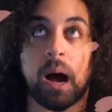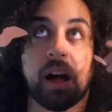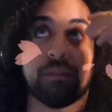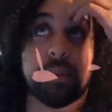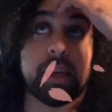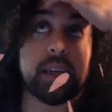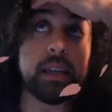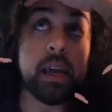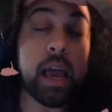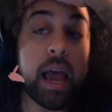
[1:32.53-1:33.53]
I've
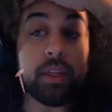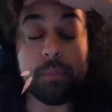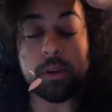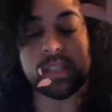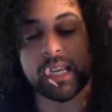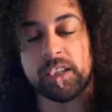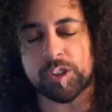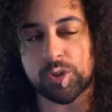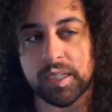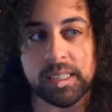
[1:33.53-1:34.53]
been in the music
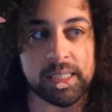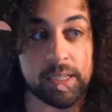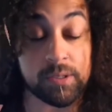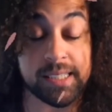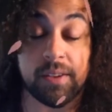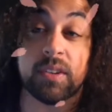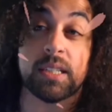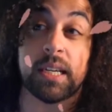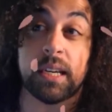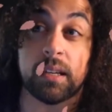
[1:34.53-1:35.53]
industry since I was
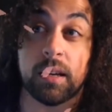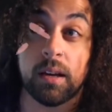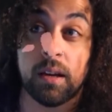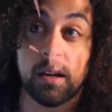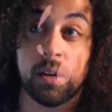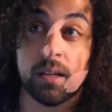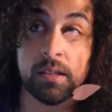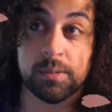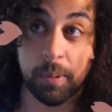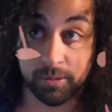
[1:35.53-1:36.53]
17
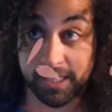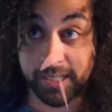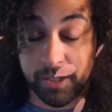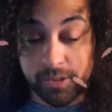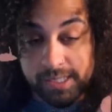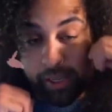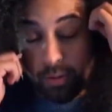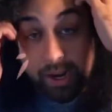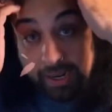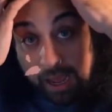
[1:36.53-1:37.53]
about 10 years in
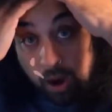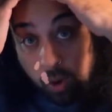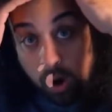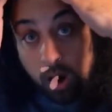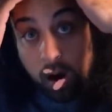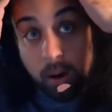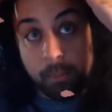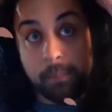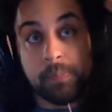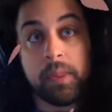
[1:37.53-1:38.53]
right now. Um,
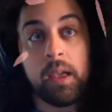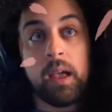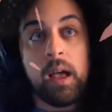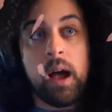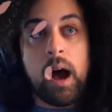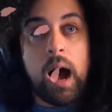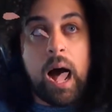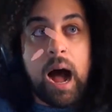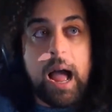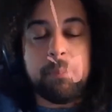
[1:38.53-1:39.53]

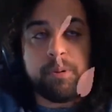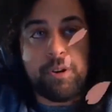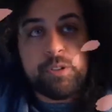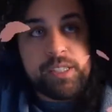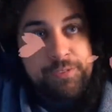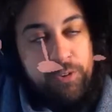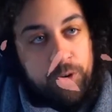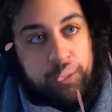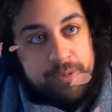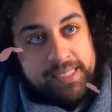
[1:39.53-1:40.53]
I produced
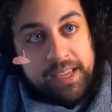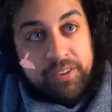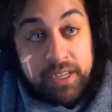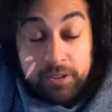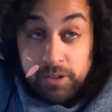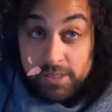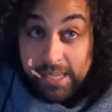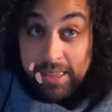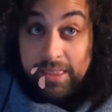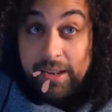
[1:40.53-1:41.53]
for seven years
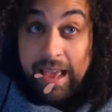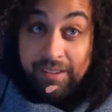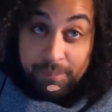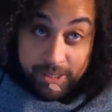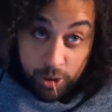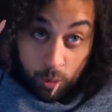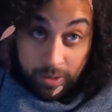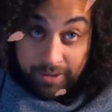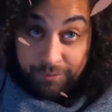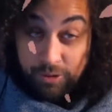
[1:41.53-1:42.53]
and then have been
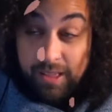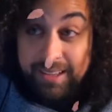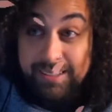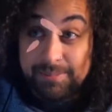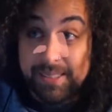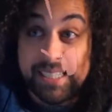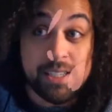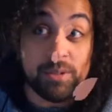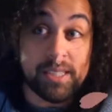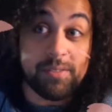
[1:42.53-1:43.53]
touring for like since I
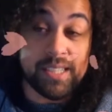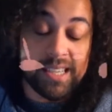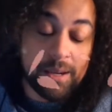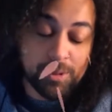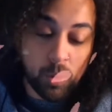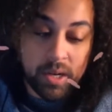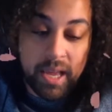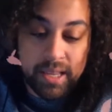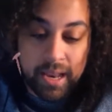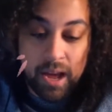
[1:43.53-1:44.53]
was 17. I'm
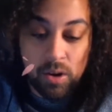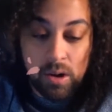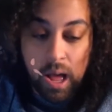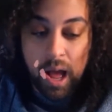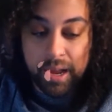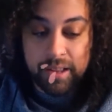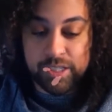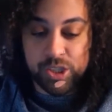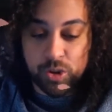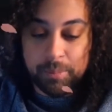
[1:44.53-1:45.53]
28 now. I got into
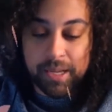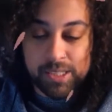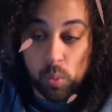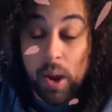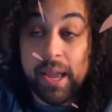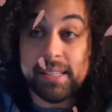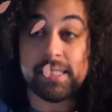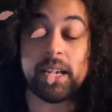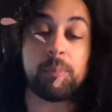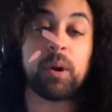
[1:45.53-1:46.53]
streaming as a way to
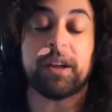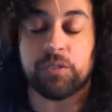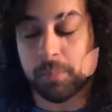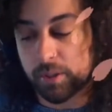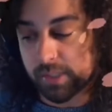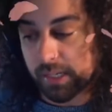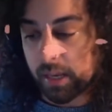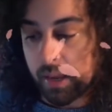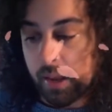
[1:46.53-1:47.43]
take a break from music.